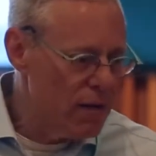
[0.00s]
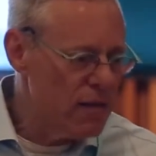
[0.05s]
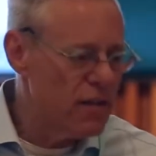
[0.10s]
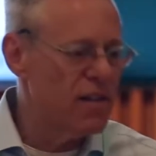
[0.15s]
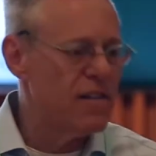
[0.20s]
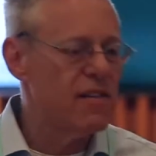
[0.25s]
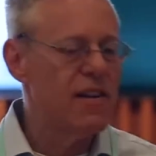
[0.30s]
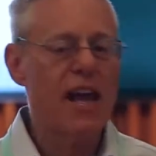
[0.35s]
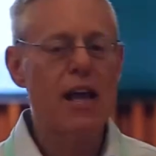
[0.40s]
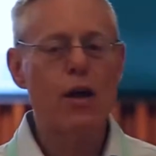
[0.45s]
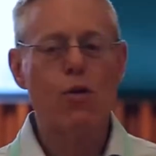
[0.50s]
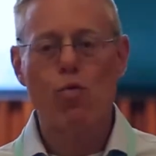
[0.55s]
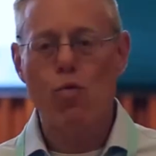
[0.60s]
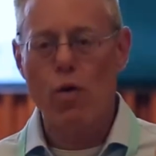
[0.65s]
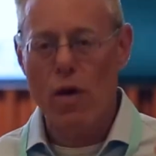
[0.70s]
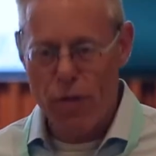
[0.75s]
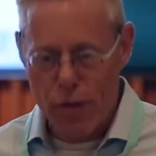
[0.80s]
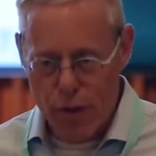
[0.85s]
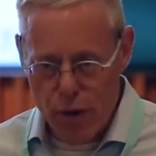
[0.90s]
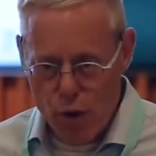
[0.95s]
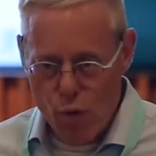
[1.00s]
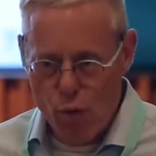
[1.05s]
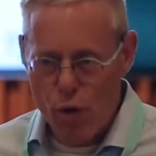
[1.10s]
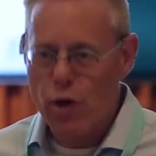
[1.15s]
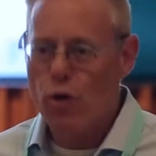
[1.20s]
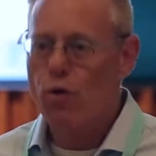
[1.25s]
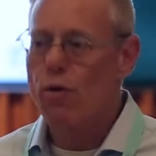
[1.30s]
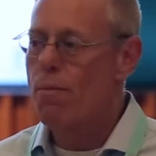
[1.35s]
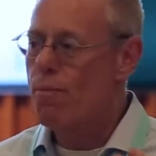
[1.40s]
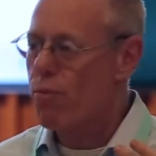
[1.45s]
to take with you
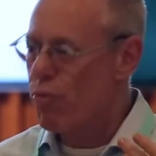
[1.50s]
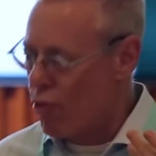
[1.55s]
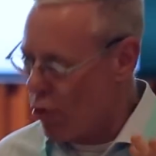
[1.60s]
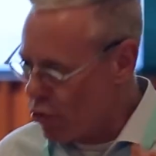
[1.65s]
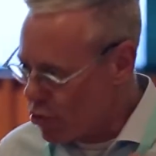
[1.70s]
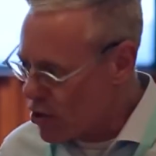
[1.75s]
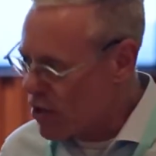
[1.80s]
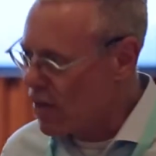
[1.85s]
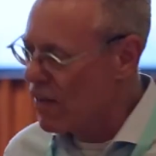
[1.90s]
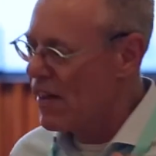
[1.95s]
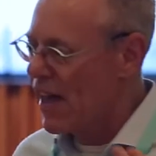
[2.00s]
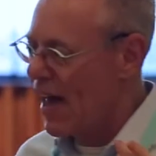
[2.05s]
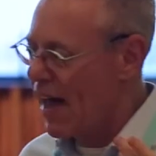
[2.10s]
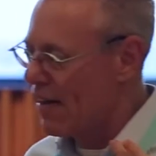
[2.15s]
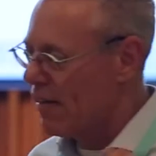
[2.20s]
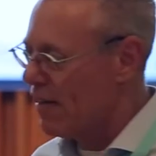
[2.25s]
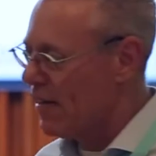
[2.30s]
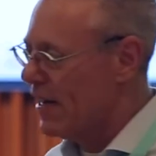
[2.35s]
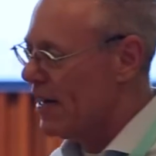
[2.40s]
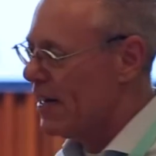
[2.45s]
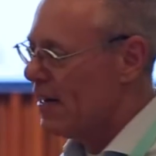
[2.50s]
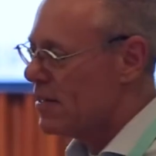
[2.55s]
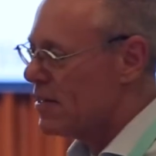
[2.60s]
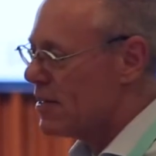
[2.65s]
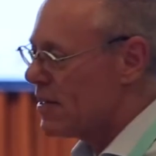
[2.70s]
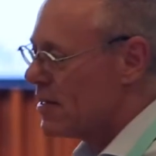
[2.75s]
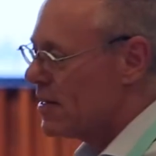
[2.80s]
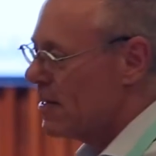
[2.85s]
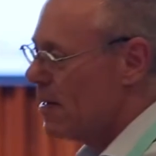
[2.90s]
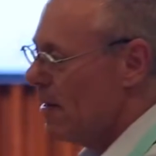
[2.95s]
when you're approaching the
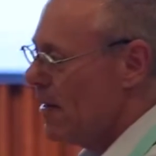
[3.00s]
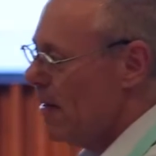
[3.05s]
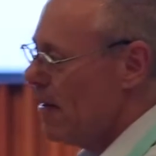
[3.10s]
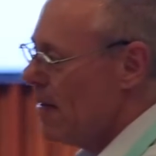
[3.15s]
analytics,